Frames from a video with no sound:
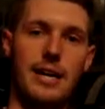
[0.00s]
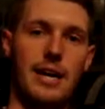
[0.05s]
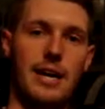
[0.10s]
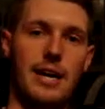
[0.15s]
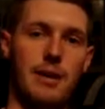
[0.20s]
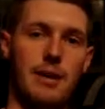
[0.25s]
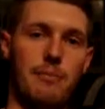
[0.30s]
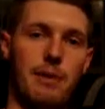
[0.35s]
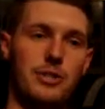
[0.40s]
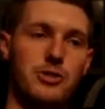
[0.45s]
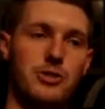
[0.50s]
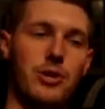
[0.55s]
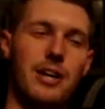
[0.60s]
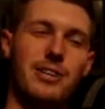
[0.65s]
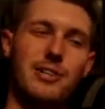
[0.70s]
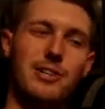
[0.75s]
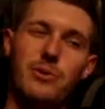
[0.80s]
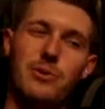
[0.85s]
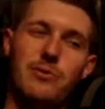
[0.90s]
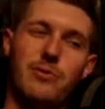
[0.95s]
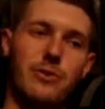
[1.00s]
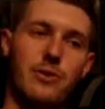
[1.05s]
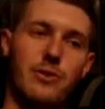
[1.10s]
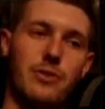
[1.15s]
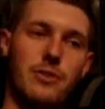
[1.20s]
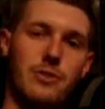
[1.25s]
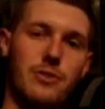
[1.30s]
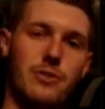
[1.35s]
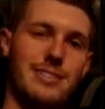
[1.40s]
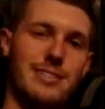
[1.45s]
I try to do it
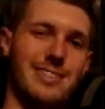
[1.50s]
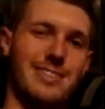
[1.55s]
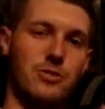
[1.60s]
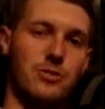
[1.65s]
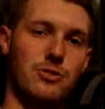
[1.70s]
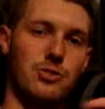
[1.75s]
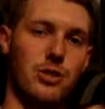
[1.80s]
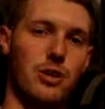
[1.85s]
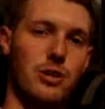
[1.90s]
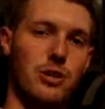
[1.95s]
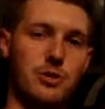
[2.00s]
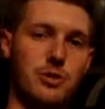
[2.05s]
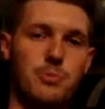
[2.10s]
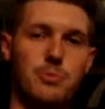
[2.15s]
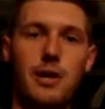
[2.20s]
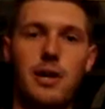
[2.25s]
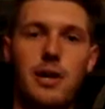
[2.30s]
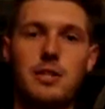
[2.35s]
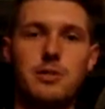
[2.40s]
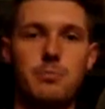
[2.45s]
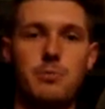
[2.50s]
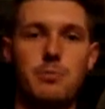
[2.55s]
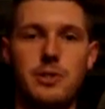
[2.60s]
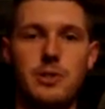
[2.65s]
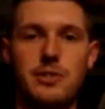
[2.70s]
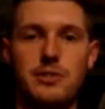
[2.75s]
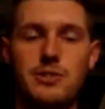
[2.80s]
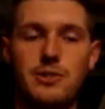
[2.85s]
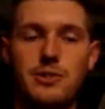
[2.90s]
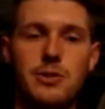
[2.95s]
for as little charge as
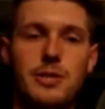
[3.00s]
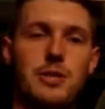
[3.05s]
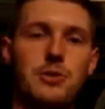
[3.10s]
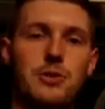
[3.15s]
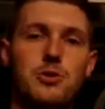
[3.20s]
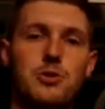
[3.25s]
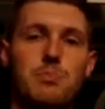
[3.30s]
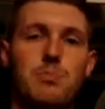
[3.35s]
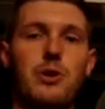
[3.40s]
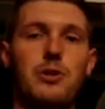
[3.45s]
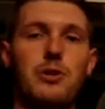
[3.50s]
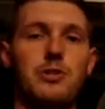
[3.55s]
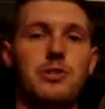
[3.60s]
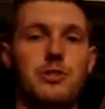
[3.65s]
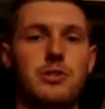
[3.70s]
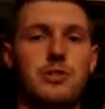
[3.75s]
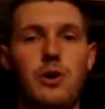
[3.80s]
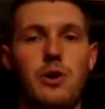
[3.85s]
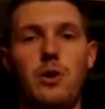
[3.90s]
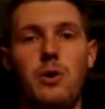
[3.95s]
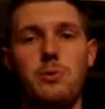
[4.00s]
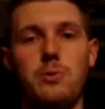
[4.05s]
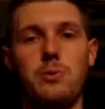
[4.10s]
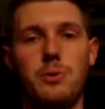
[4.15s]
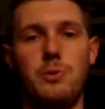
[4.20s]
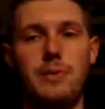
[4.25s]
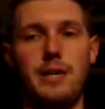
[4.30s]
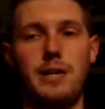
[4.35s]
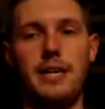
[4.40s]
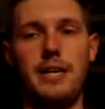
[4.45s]
possible, considering you just purchased the home
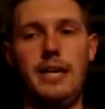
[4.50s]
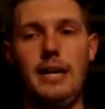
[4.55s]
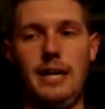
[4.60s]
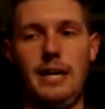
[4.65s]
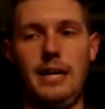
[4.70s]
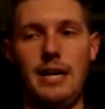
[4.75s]
with me.